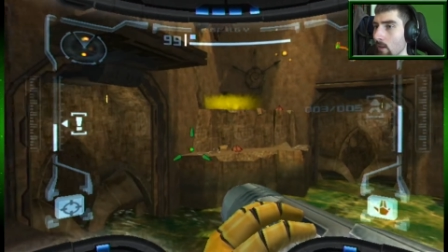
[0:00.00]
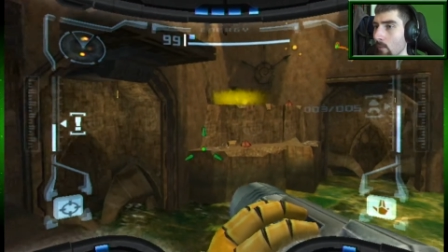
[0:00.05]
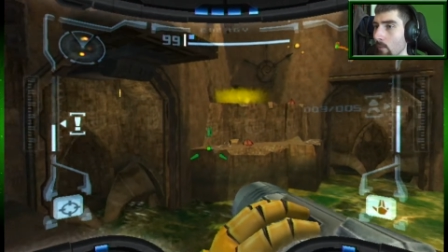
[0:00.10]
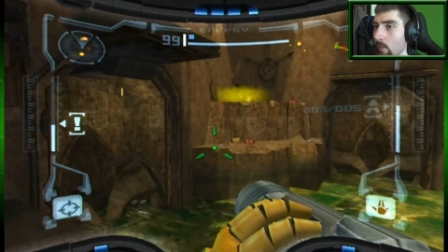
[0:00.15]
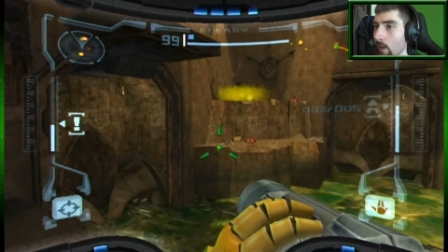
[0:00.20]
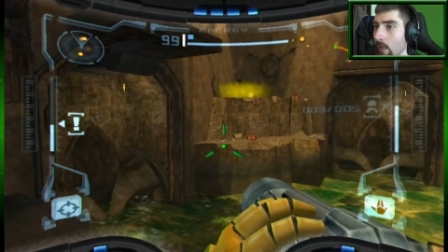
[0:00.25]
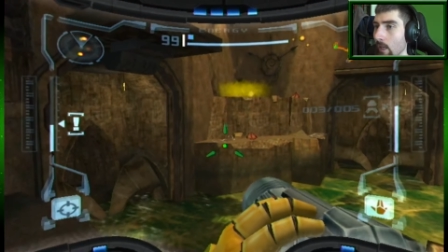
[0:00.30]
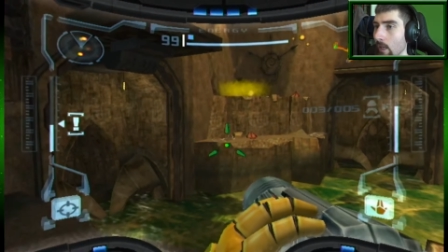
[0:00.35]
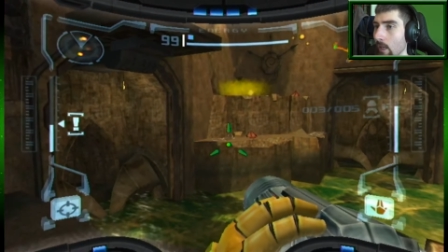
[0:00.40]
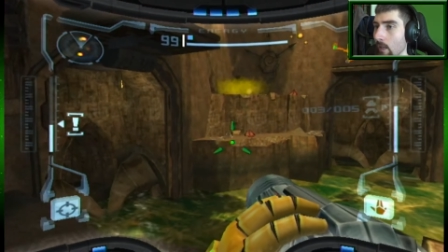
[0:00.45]

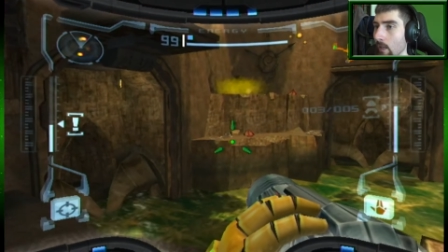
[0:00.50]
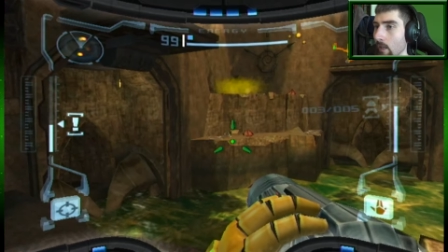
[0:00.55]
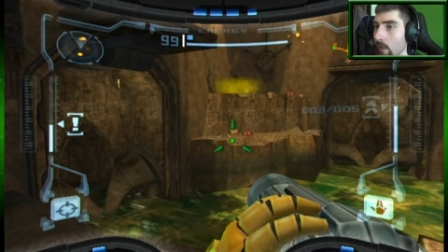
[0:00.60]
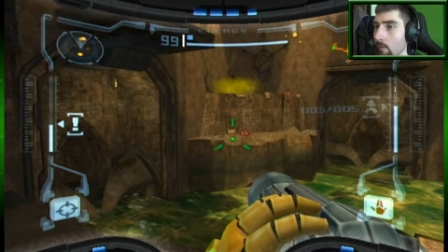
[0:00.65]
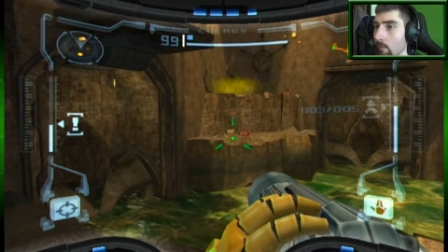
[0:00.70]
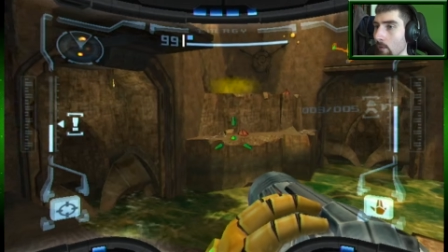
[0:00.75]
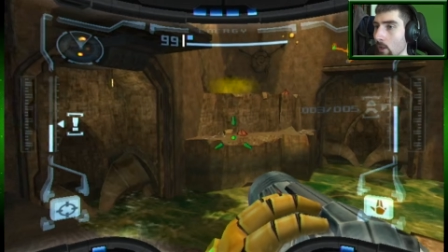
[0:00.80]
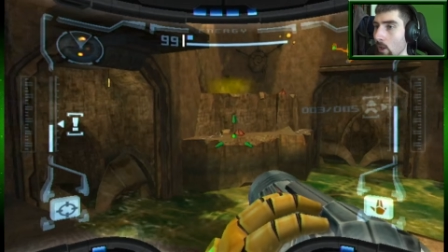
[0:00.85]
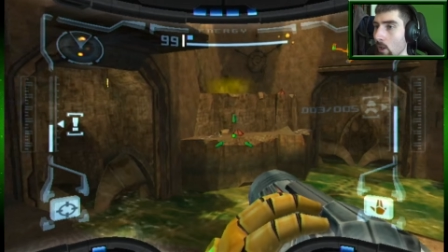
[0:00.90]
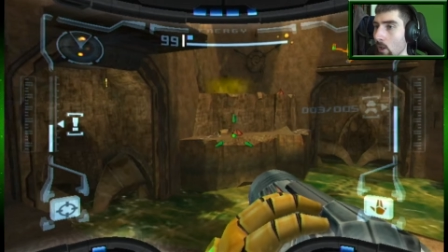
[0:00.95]
When
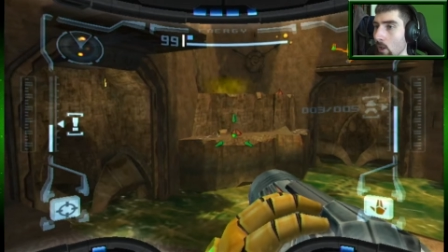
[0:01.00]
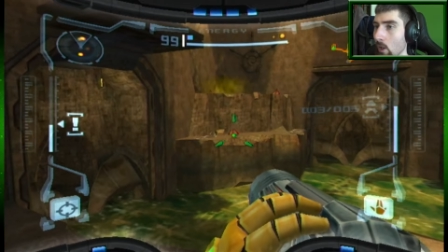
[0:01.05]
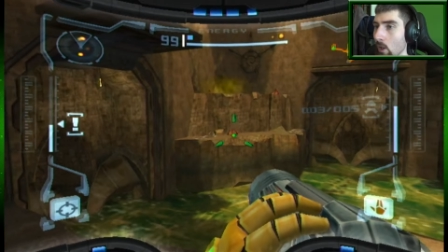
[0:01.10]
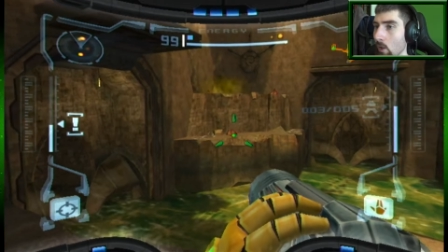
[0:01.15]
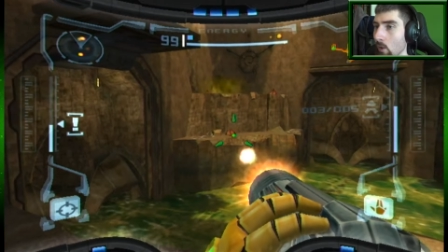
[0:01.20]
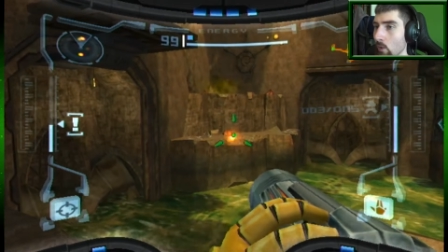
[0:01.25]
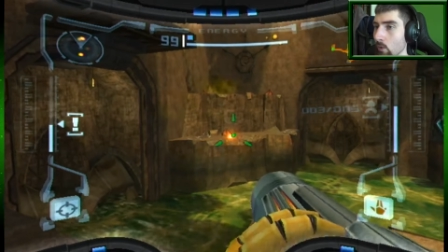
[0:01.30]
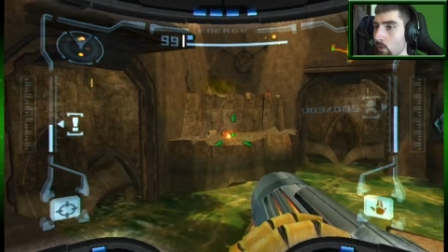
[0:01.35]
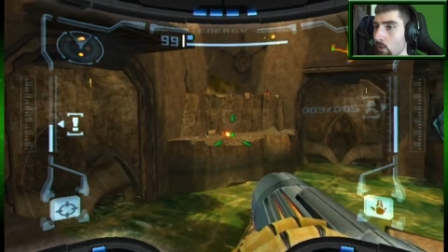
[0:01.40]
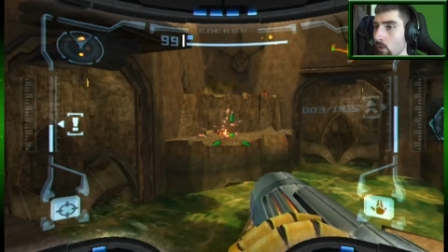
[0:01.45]
I'm
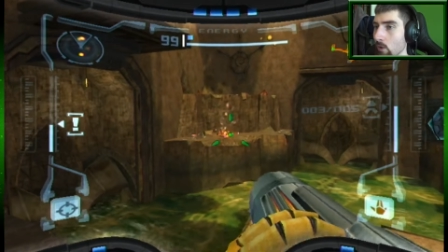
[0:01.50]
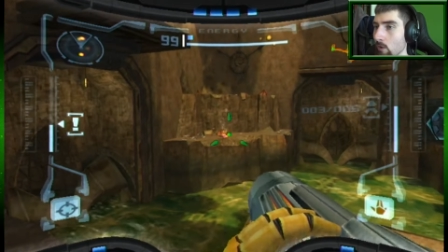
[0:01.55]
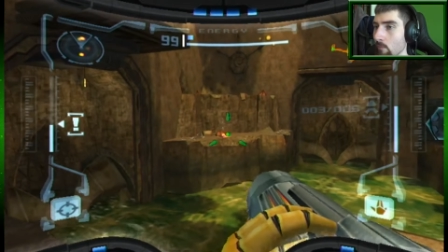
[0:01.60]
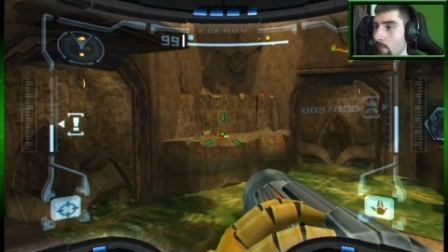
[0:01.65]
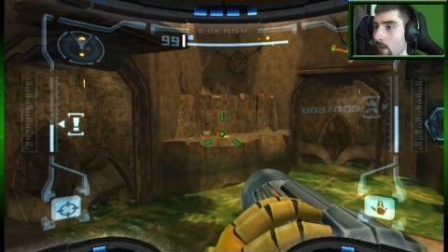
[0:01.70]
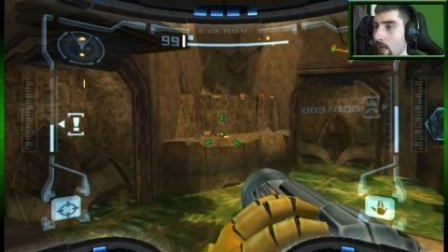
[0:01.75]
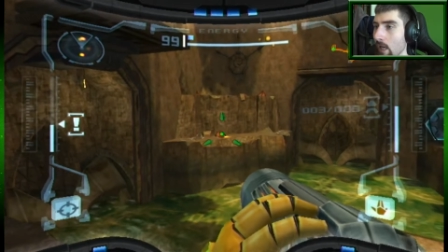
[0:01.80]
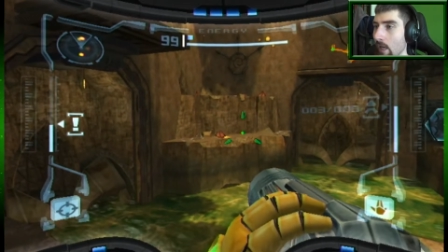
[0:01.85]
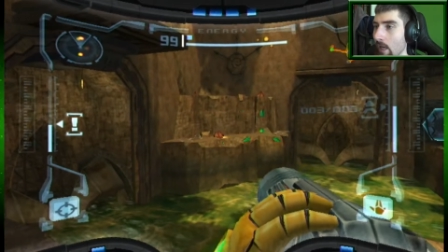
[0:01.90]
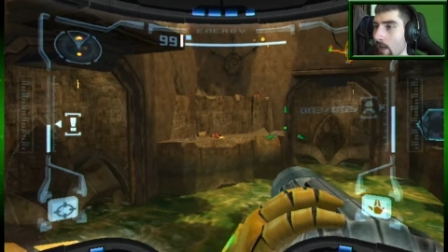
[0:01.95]
closer
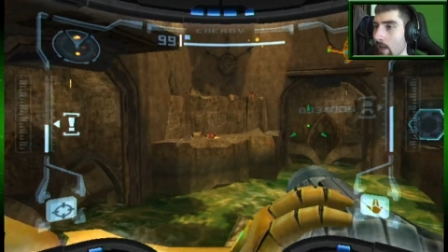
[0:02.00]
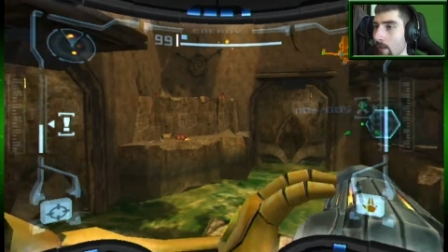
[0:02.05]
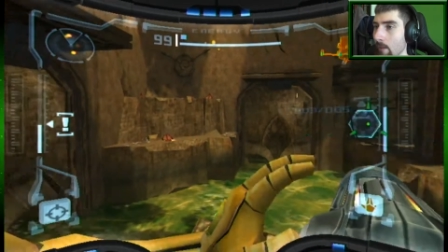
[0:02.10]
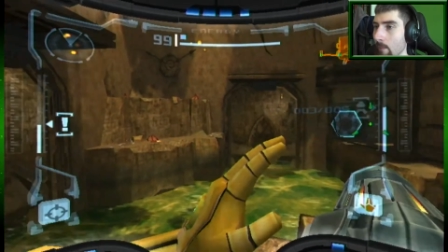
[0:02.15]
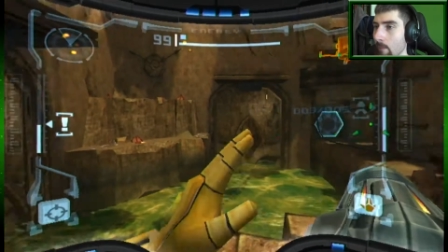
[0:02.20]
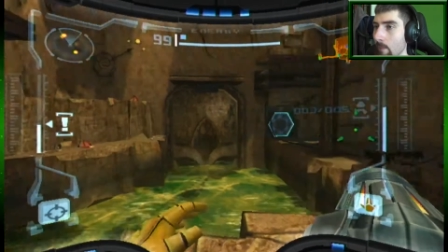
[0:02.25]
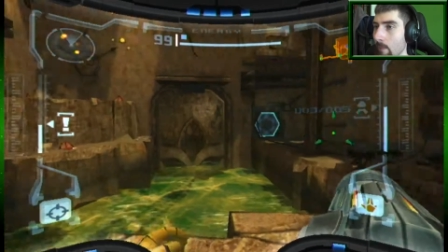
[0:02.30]
by.